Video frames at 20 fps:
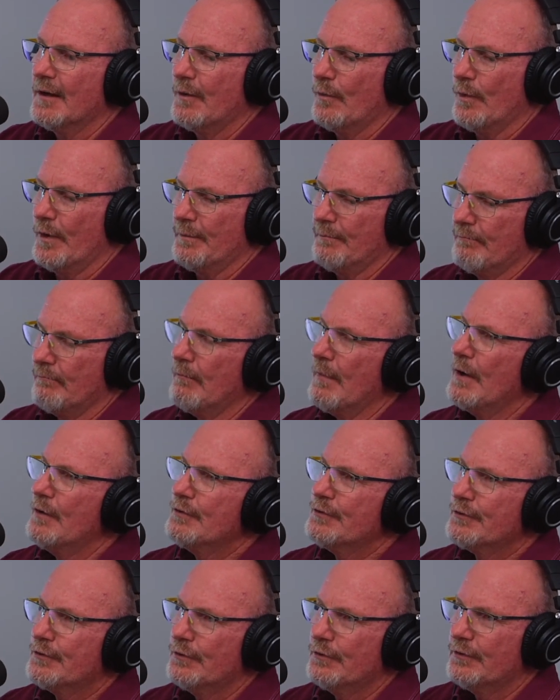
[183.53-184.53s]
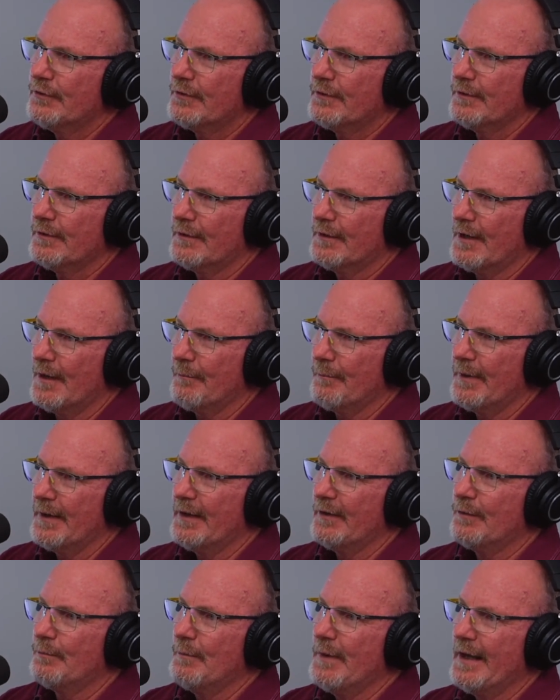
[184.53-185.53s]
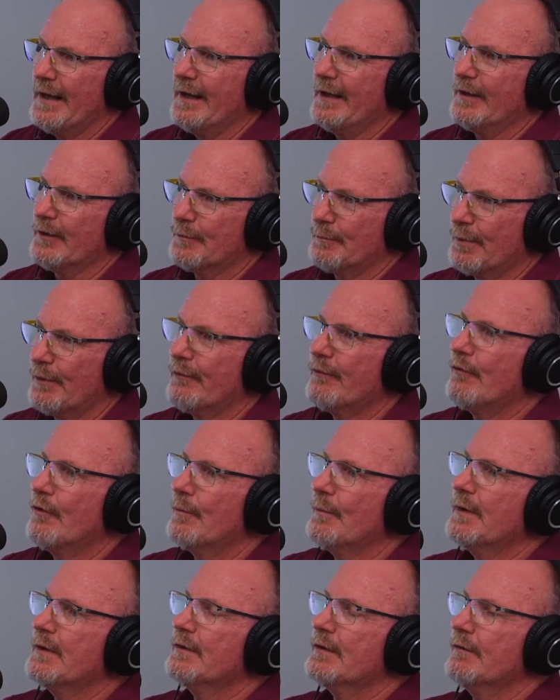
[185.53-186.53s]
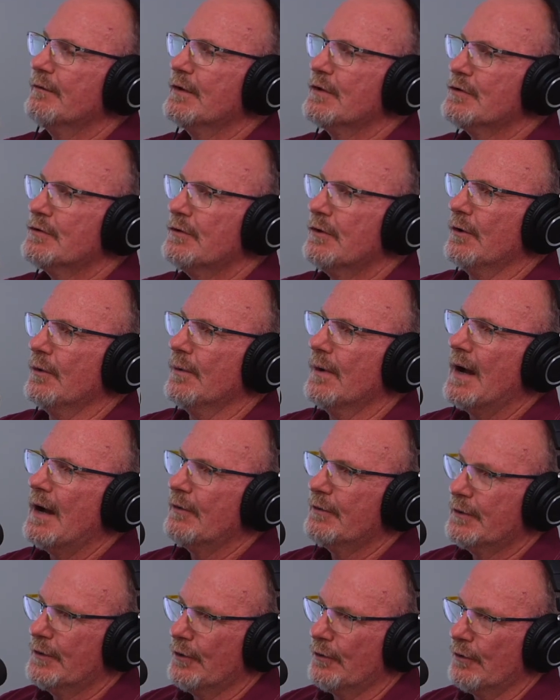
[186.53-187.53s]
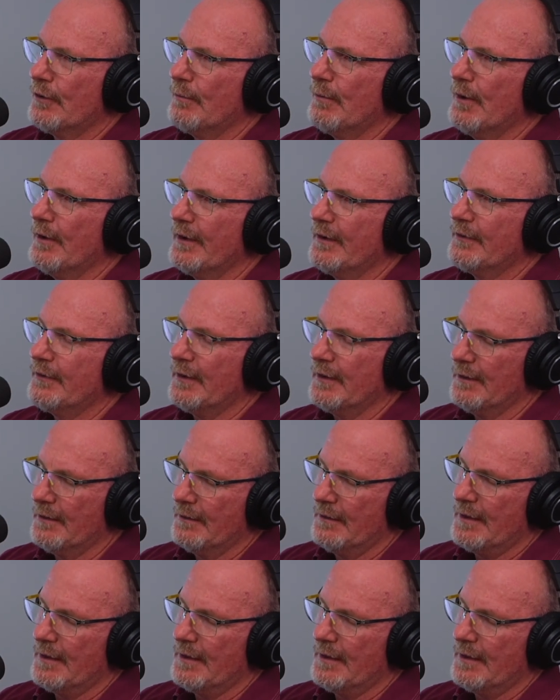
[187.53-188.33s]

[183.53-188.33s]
What most shoes companies mean is performance of the shoe. How durable is it?